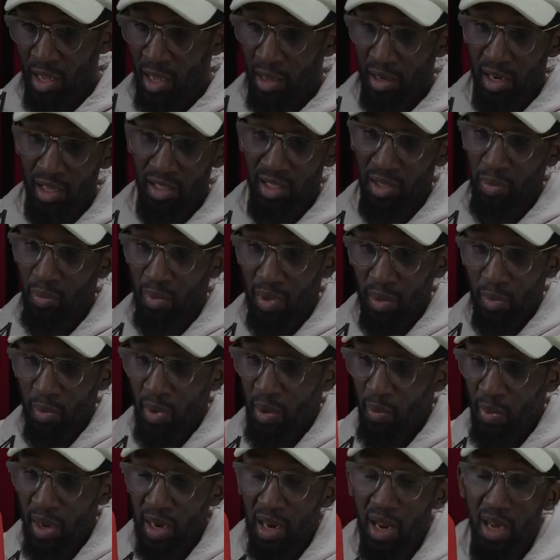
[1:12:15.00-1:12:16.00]
Listen, we're,
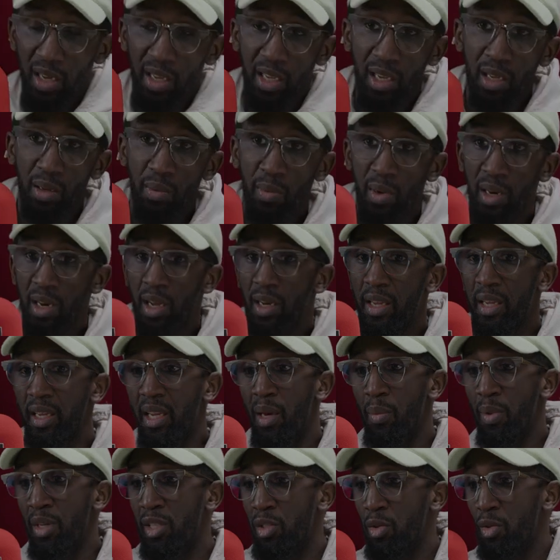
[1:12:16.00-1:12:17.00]
we're lucky. We're lucky that
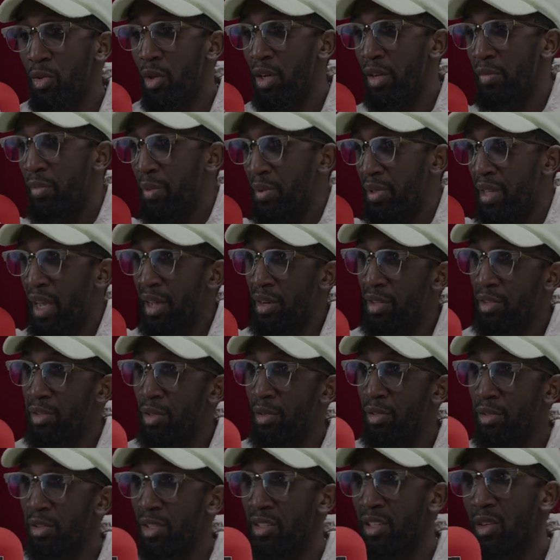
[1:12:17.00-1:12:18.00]
we're still not living with
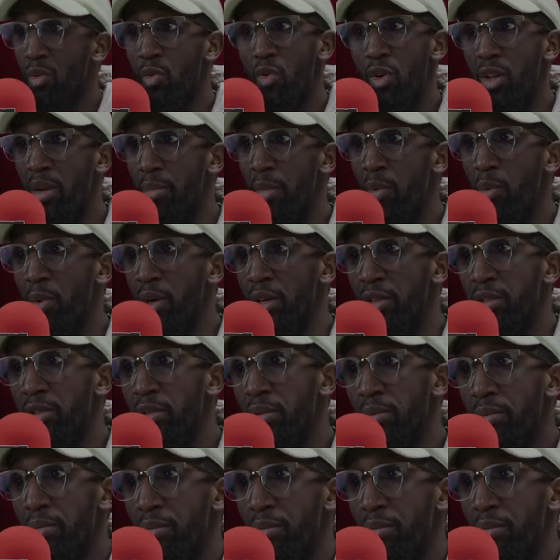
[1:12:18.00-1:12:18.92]
dinosaurs, because it all could have been worse.